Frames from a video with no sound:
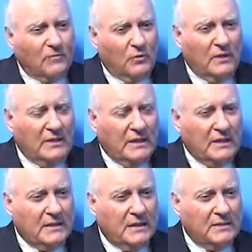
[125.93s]
we
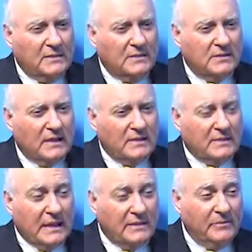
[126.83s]
think that this is a
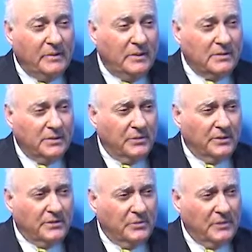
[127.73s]
statin plus error,
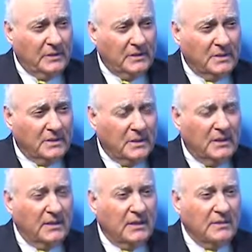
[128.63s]
so we did a
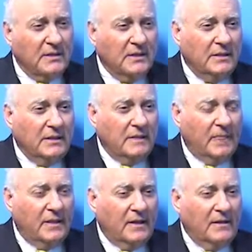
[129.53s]
study that,
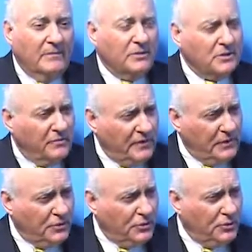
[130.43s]
this is a
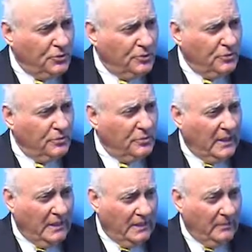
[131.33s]
phase
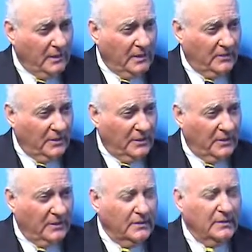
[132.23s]
2A, by the
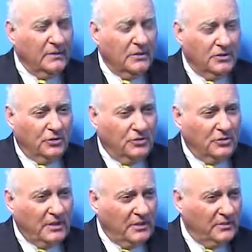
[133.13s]
way,
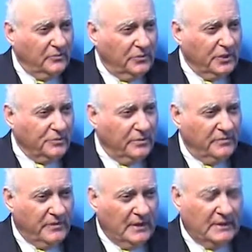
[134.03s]
dose and regimen
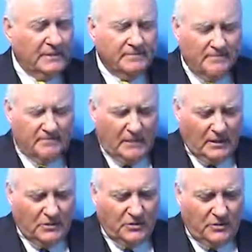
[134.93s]
finding.
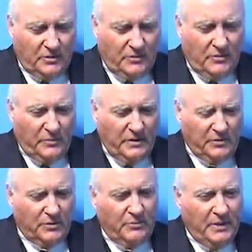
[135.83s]
So we
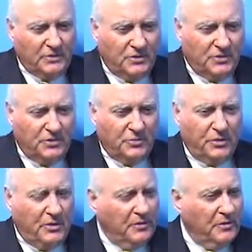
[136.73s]
took patients who
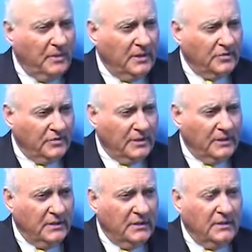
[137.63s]
were already being treated